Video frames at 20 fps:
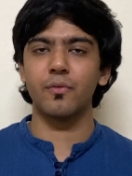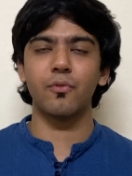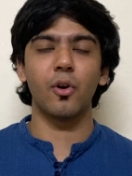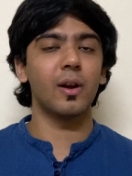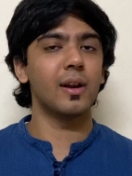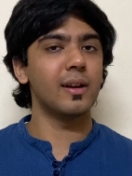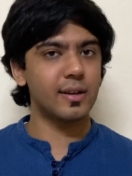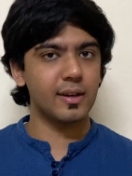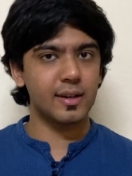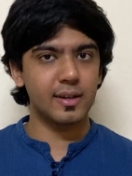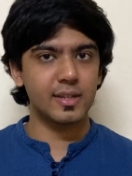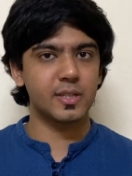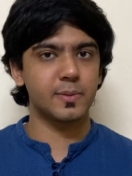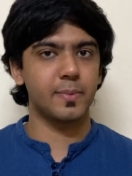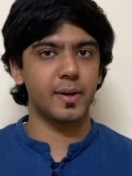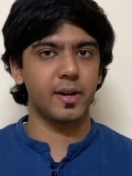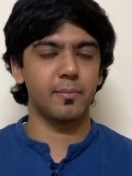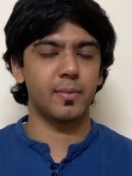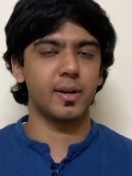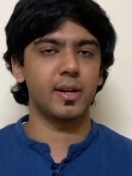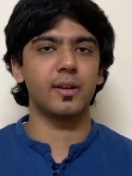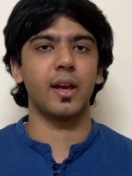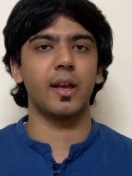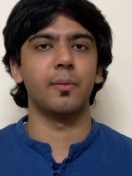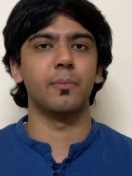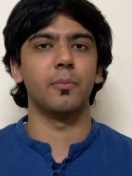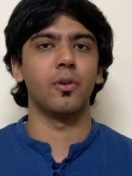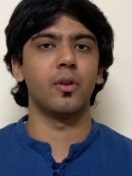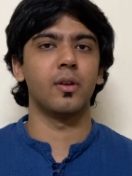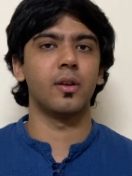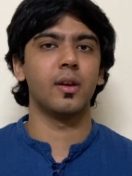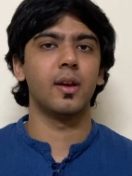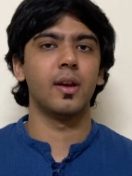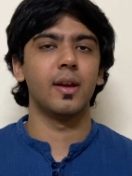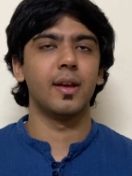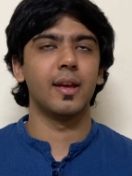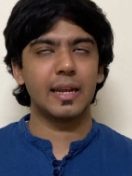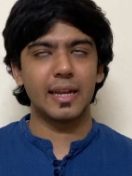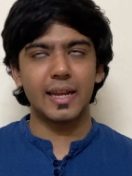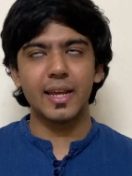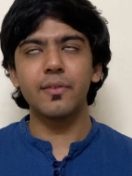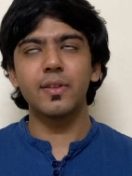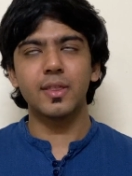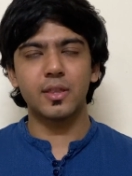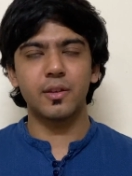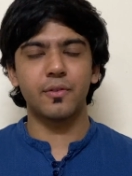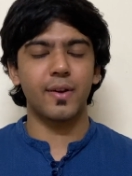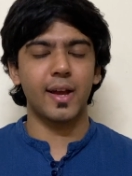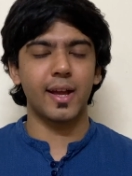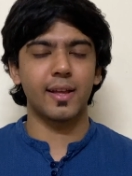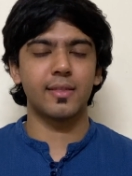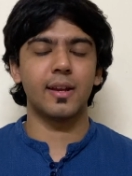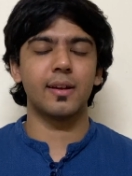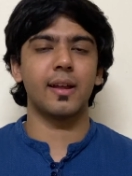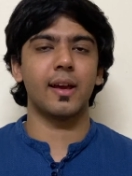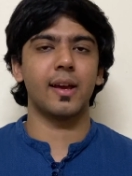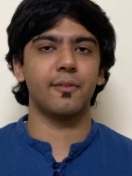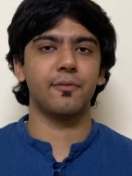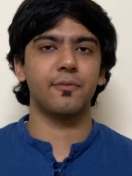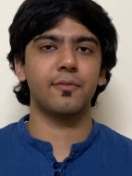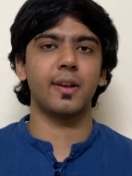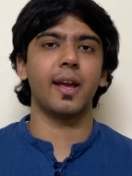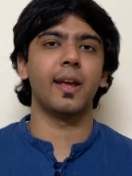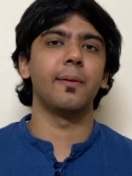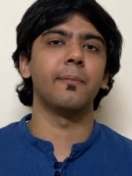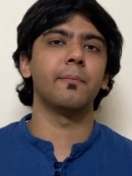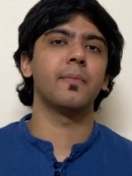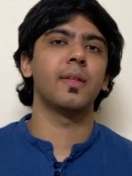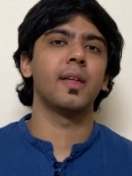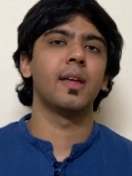voluntarily spend my time on, given the fact that I have time,